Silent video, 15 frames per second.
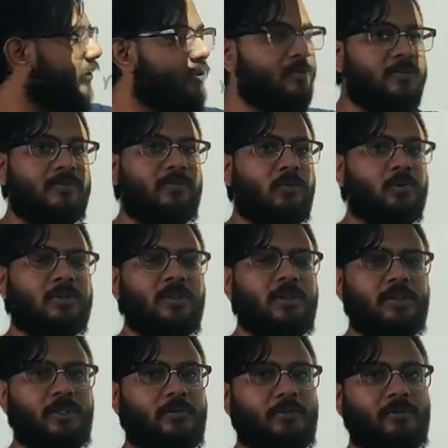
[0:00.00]
is force
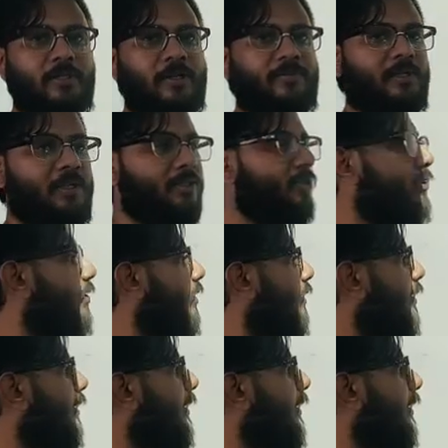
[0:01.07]
due to gravitation.